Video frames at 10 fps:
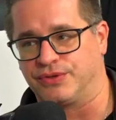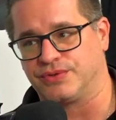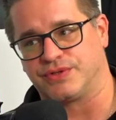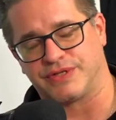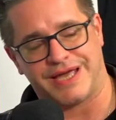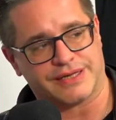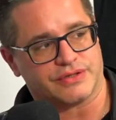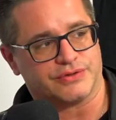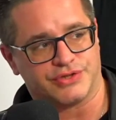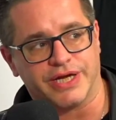okay, but those
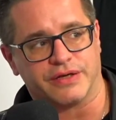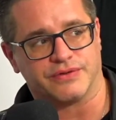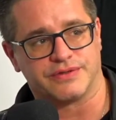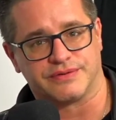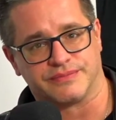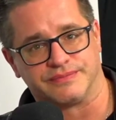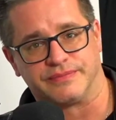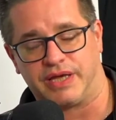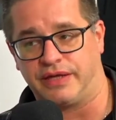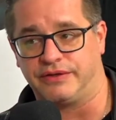are tactical
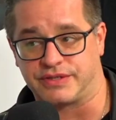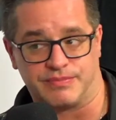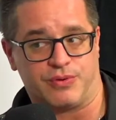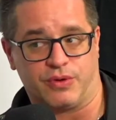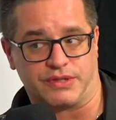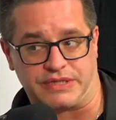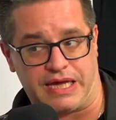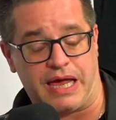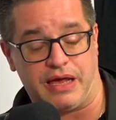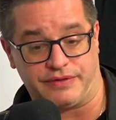channels. Mm-hmm. yeah. And it's
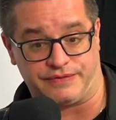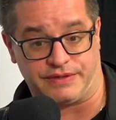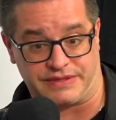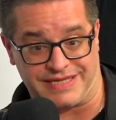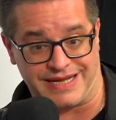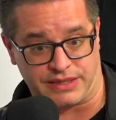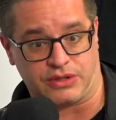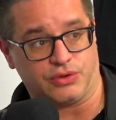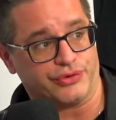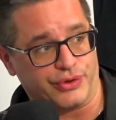important to have
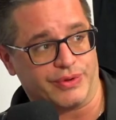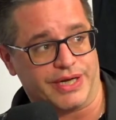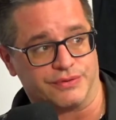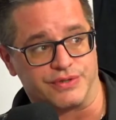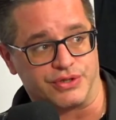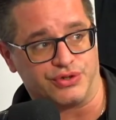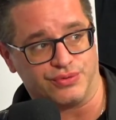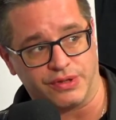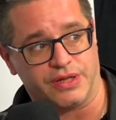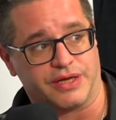the technical
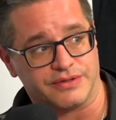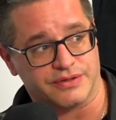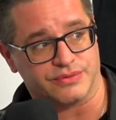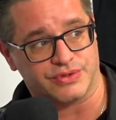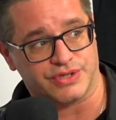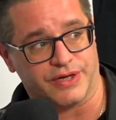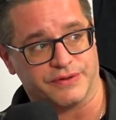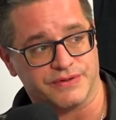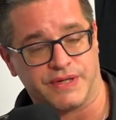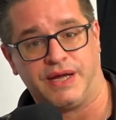know-how to utilize
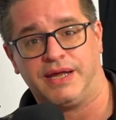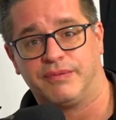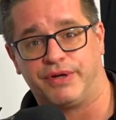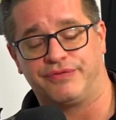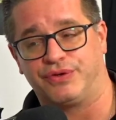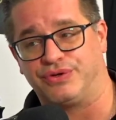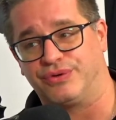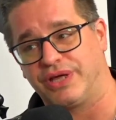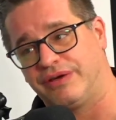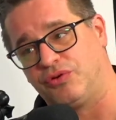those channels. Yeah.
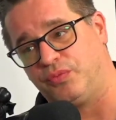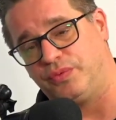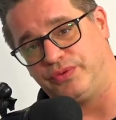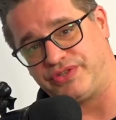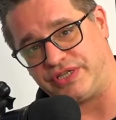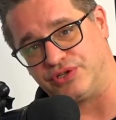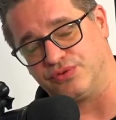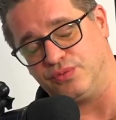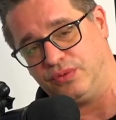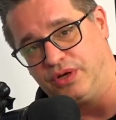But if you don't have a
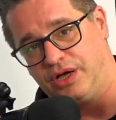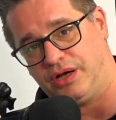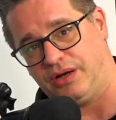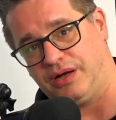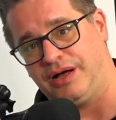tier